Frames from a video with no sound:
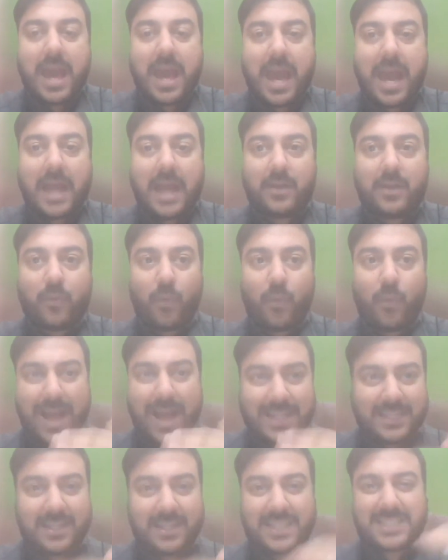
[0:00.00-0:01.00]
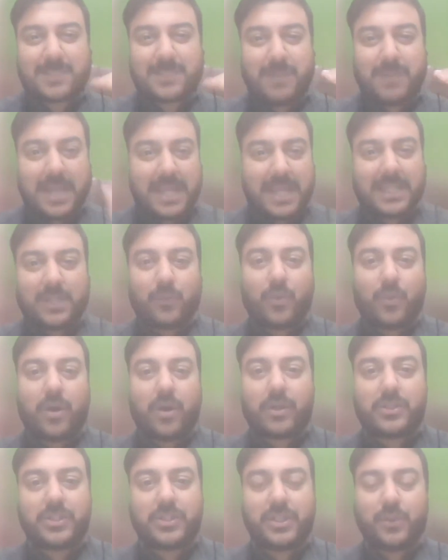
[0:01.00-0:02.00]
and while they're explaining the
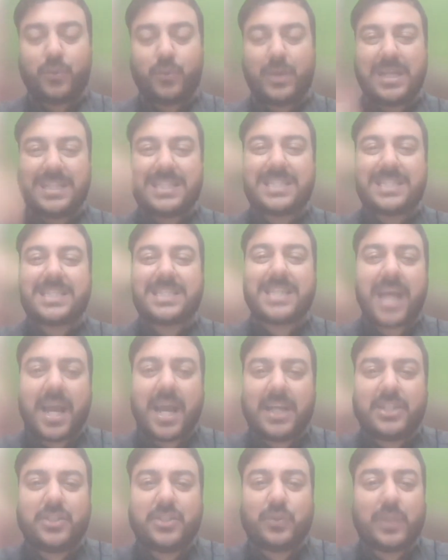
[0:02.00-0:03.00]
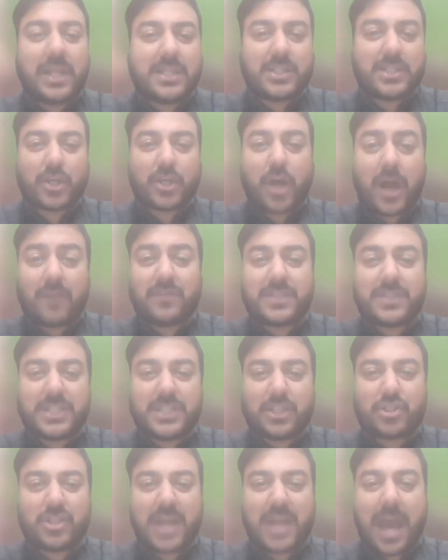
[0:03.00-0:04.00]
work to you, inside you, there is a
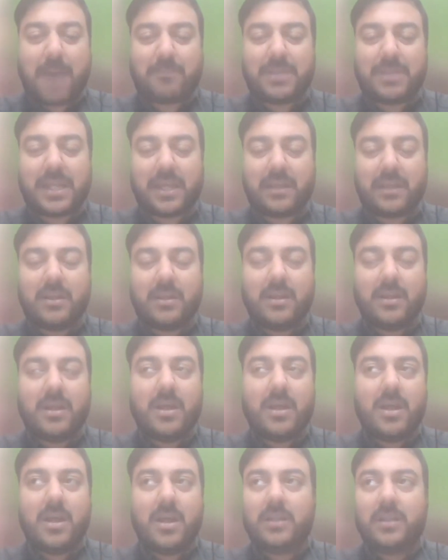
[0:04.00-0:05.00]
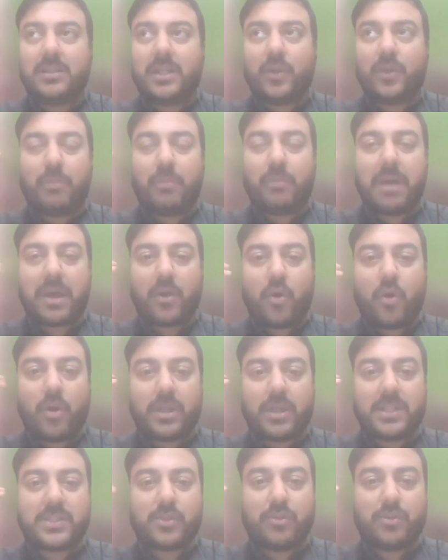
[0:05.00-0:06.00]
conversation happening that, oh my
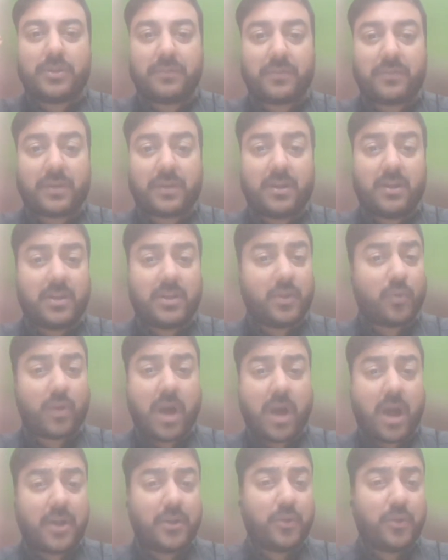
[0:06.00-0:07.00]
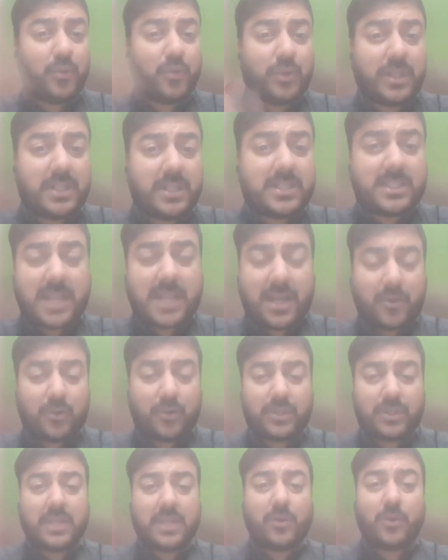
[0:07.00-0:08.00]
God, it's so difficult. You can't do this. I
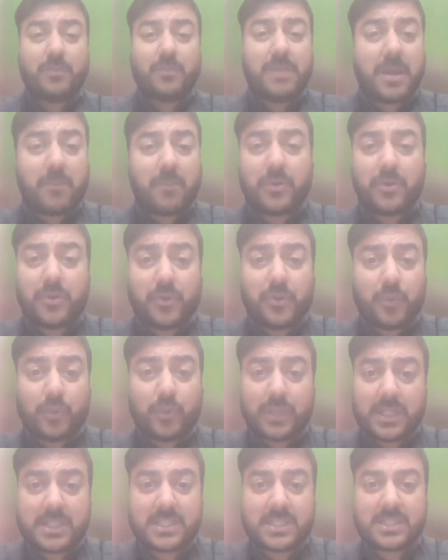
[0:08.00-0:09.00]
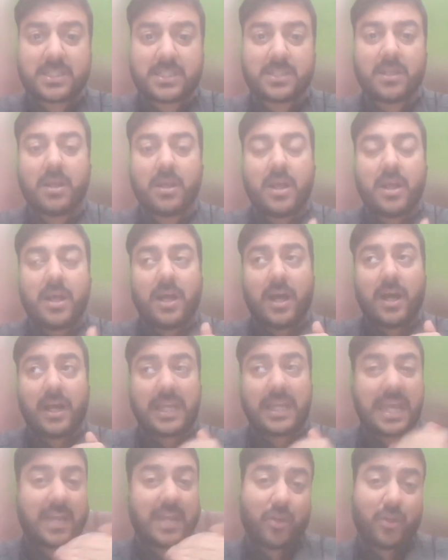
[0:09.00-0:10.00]
don't think you'll be able to do this.
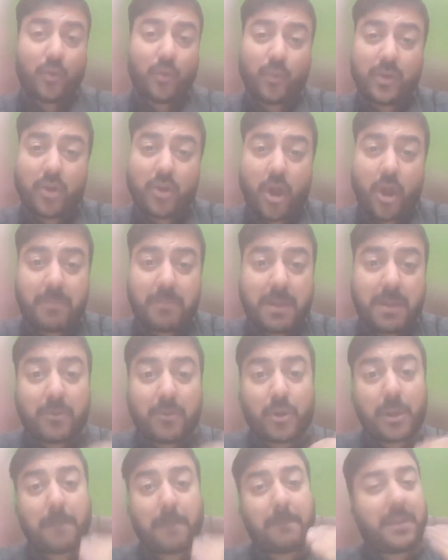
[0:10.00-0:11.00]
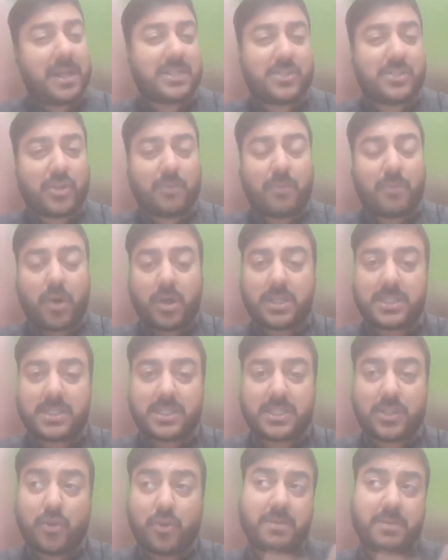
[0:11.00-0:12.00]
Again, you will not be able to impress your
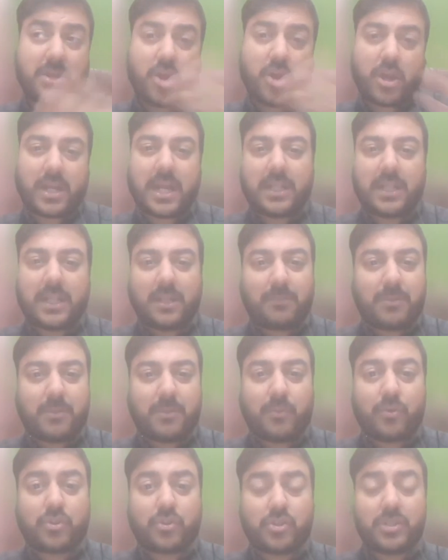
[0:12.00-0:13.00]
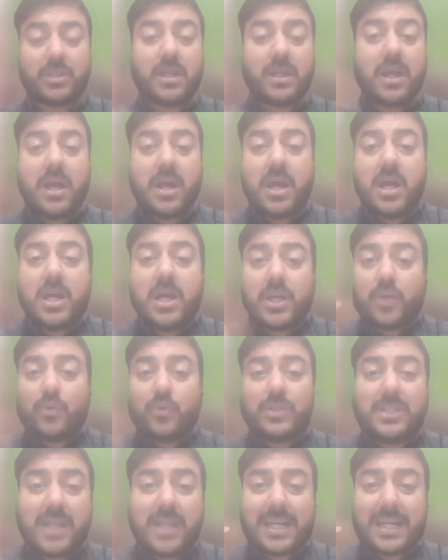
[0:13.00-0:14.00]
boss. You may not get the promotion.
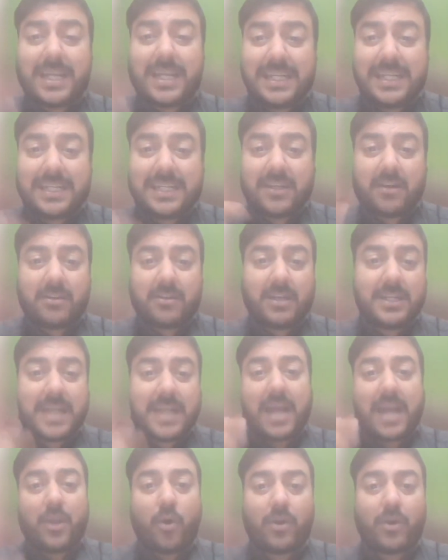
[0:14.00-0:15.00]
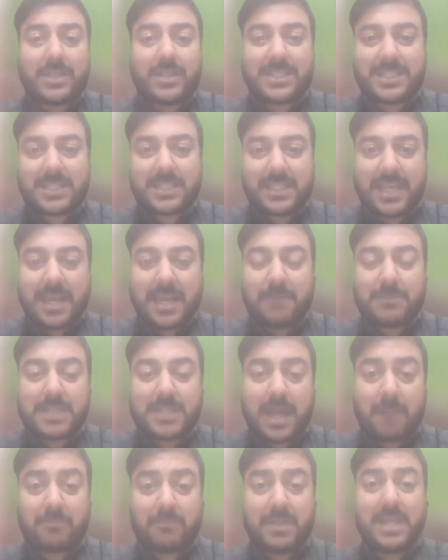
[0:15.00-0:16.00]
Use that internal dialogues keeps
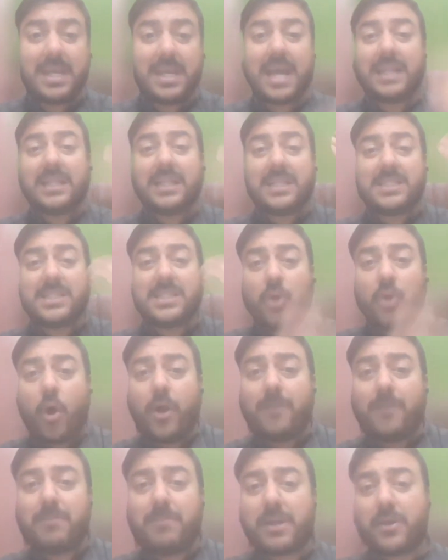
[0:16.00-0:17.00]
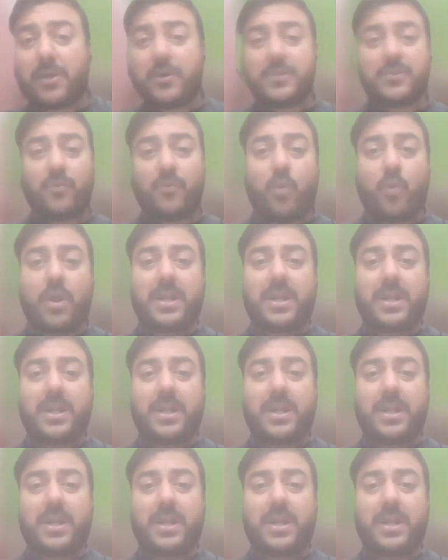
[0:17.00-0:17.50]
happening. And this is all because of